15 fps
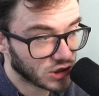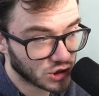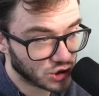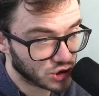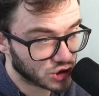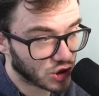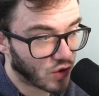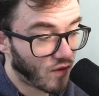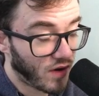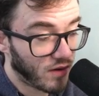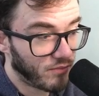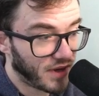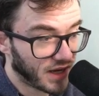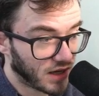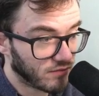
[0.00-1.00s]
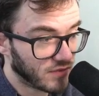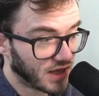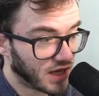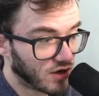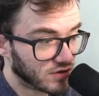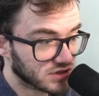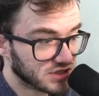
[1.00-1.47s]
just to go out and pick up the
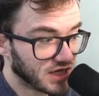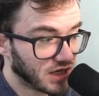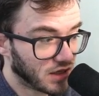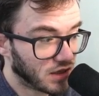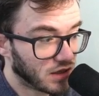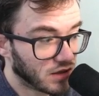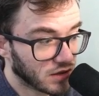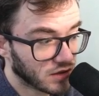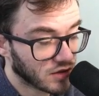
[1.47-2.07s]
Giratina